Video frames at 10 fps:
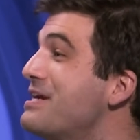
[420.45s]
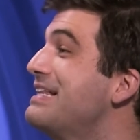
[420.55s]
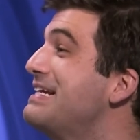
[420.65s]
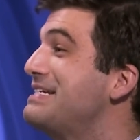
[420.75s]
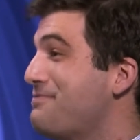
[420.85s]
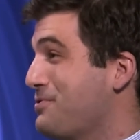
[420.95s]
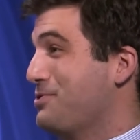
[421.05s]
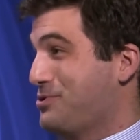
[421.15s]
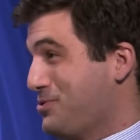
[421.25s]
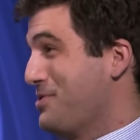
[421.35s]
really
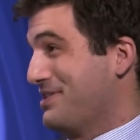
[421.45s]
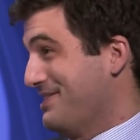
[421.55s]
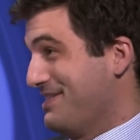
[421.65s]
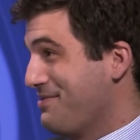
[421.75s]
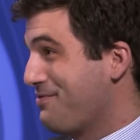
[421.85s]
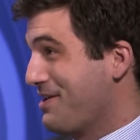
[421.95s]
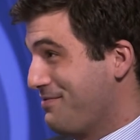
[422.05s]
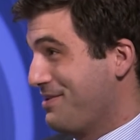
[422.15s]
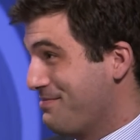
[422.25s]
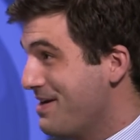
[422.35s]
difficult choices in front of
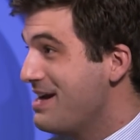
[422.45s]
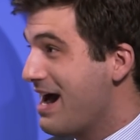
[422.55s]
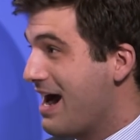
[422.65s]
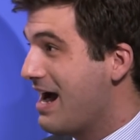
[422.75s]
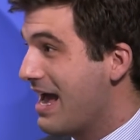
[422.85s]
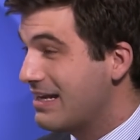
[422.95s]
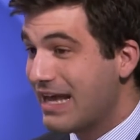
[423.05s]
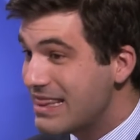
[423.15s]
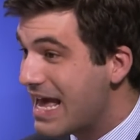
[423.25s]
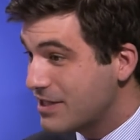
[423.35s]
him.
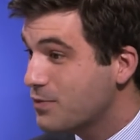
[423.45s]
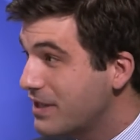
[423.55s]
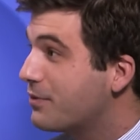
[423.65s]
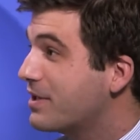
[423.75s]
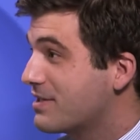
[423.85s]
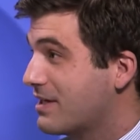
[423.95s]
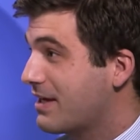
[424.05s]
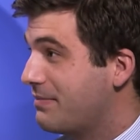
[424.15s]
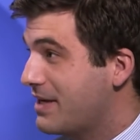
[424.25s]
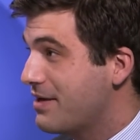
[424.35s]
And that's really what it's going to
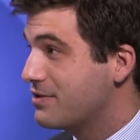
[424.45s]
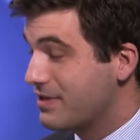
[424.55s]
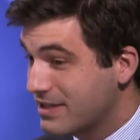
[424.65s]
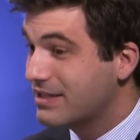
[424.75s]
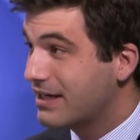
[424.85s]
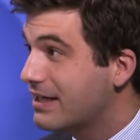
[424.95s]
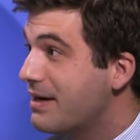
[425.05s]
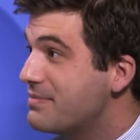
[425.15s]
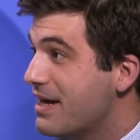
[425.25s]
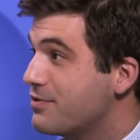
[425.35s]
come down to. It's going to
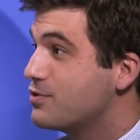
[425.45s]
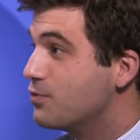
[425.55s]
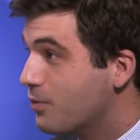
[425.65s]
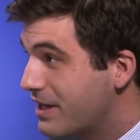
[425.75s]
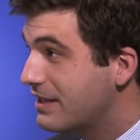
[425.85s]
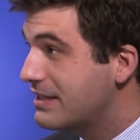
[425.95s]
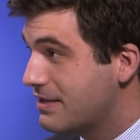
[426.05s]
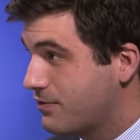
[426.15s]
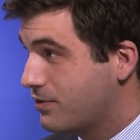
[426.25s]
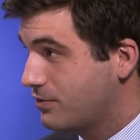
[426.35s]
come down to really
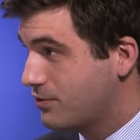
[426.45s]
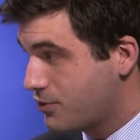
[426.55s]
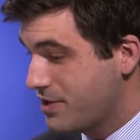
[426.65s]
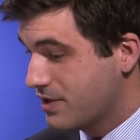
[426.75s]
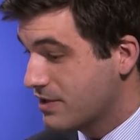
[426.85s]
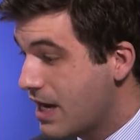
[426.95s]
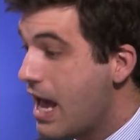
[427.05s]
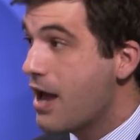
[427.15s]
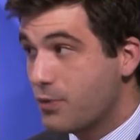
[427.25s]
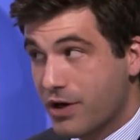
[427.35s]
difficult choices.
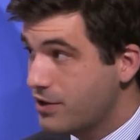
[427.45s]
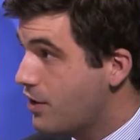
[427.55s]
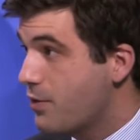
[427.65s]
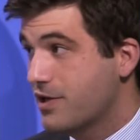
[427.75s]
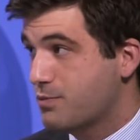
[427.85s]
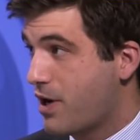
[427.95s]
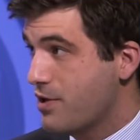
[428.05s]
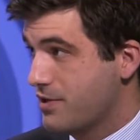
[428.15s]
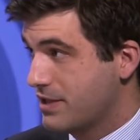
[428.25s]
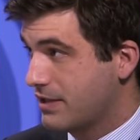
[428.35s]
And we already know where his
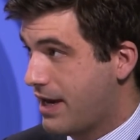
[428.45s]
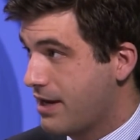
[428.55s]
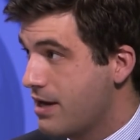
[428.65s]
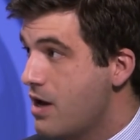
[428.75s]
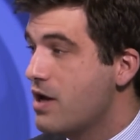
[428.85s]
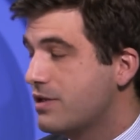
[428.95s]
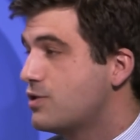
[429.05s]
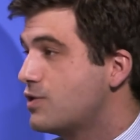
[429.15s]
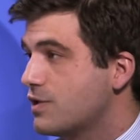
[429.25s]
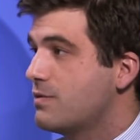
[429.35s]
priorities lie. It's
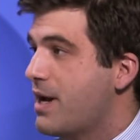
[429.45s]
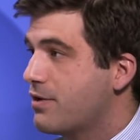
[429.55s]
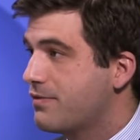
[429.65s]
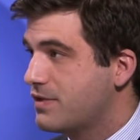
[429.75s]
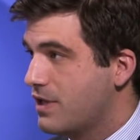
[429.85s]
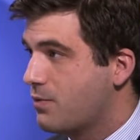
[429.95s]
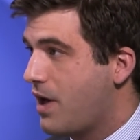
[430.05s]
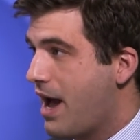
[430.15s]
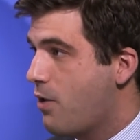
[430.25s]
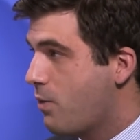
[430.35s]
just a matter of seeing, well,
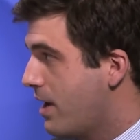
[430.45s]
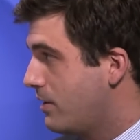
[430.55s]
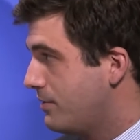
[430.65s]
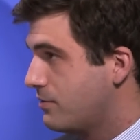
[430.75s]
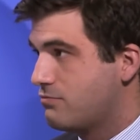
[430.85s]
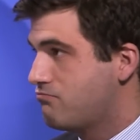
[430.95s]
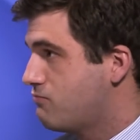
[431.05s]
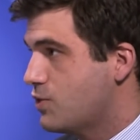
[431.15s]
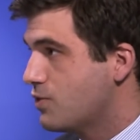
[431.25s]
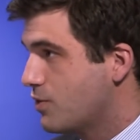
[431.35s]
how well
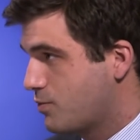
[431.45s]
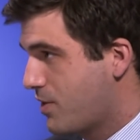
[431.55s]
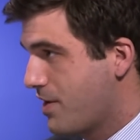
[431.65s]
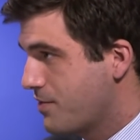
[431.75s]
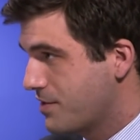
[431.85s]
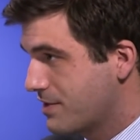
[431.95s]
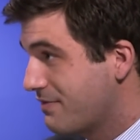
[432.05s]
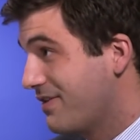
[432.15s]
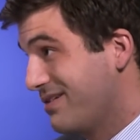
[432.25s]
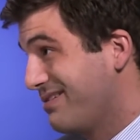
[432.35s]
do those priorities get
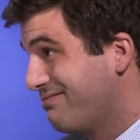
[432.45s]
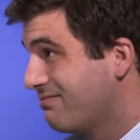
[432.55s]
funded?